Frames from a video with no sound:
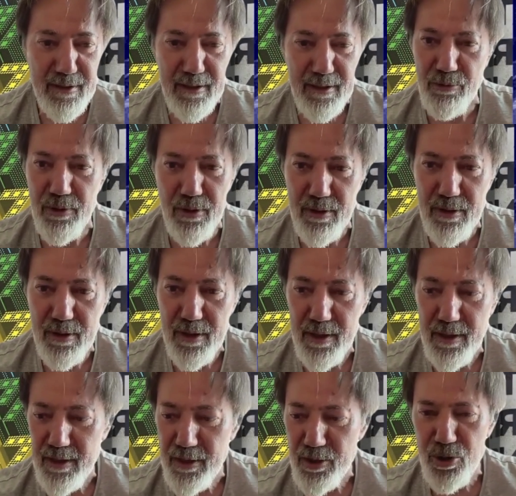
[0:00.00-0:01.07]
They were
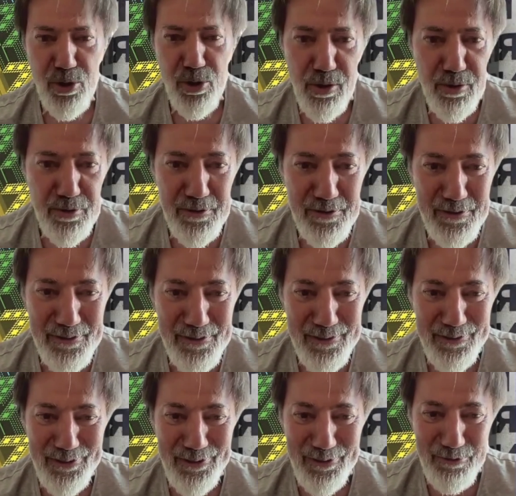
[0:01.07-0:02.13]
shocked,
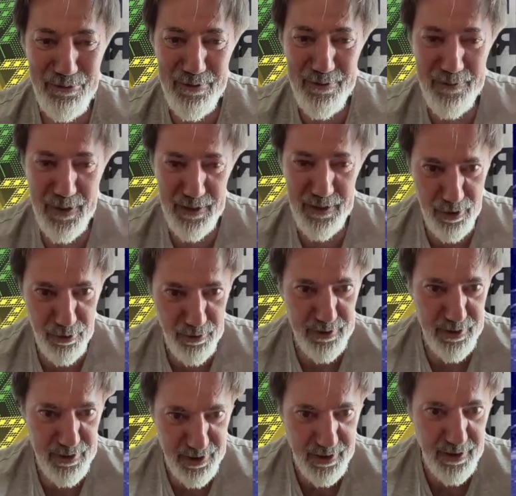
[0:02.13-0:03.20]
as I
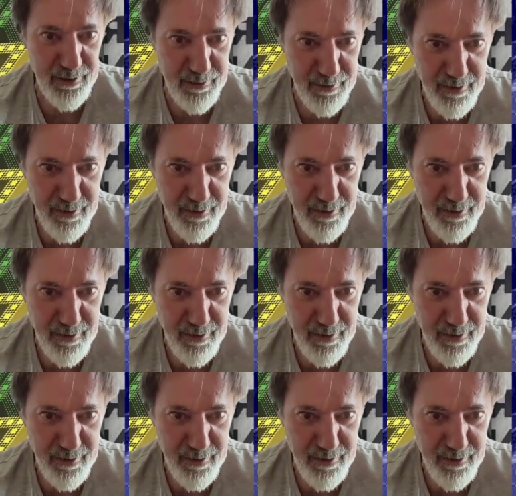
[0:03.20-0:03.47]
was sharing